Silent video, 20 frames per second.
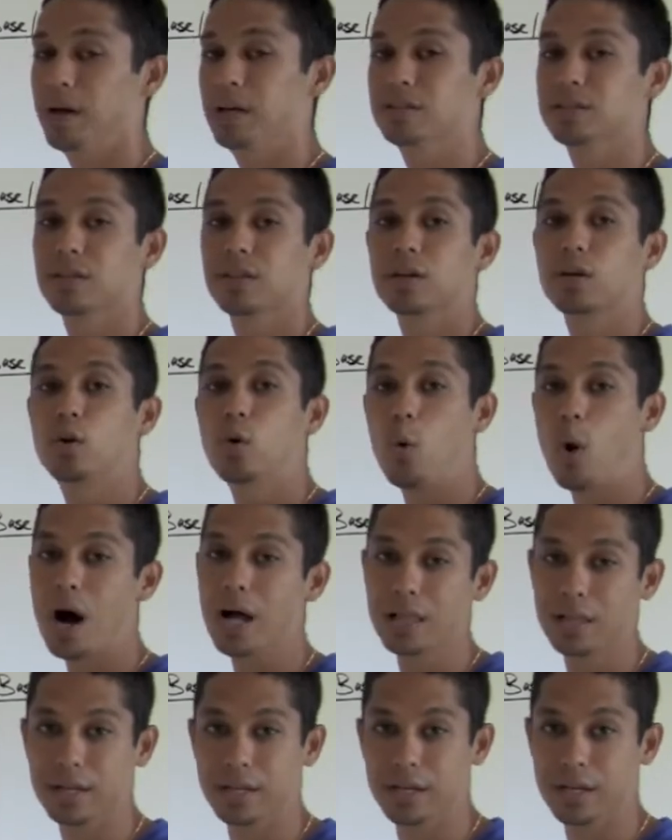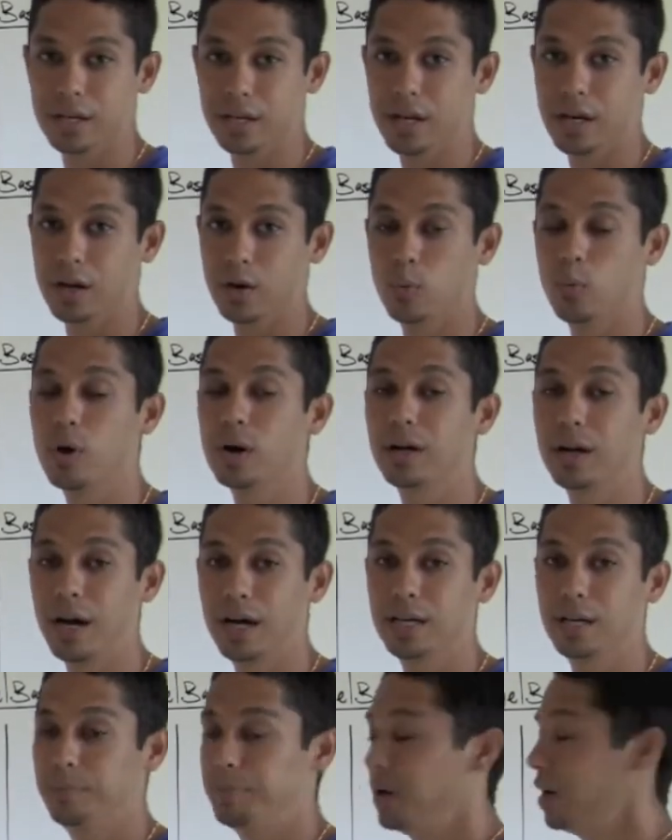depends on the quality, again, on what
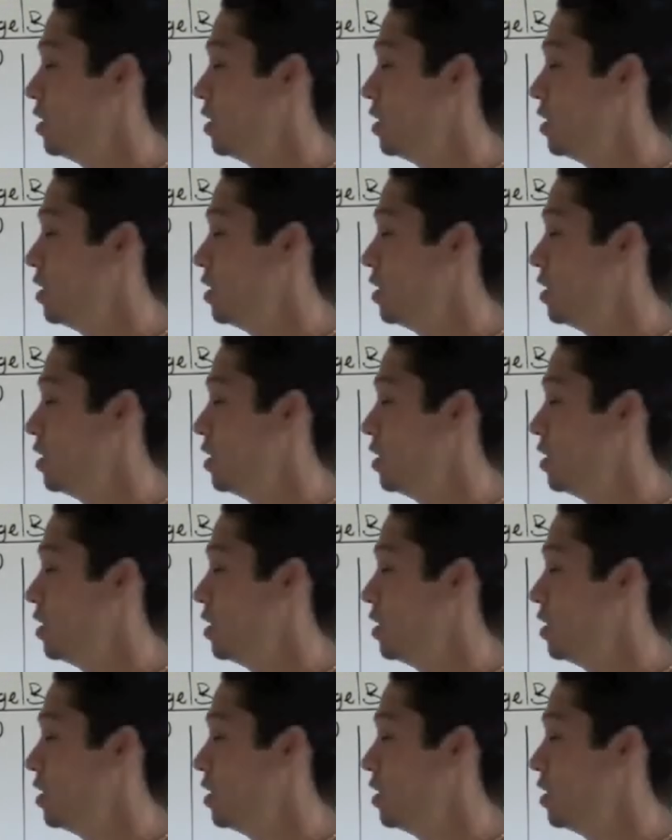kind